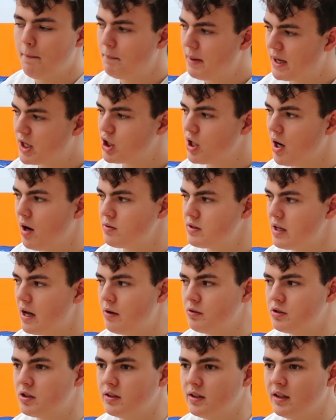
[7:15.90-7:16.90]
Big shout
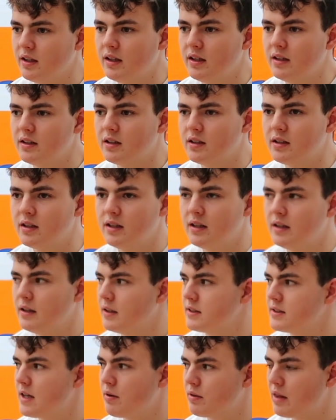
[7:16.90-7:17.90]
out to
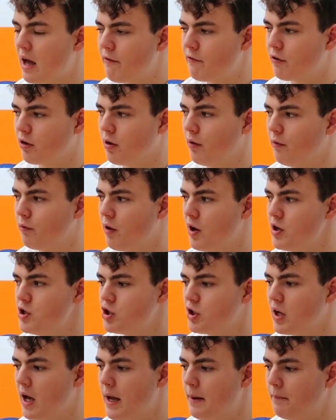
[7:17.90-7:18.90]
the South Africa and
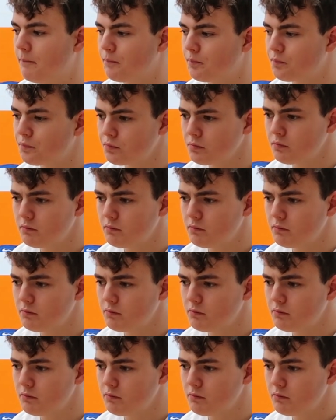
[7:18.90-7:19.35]
French game.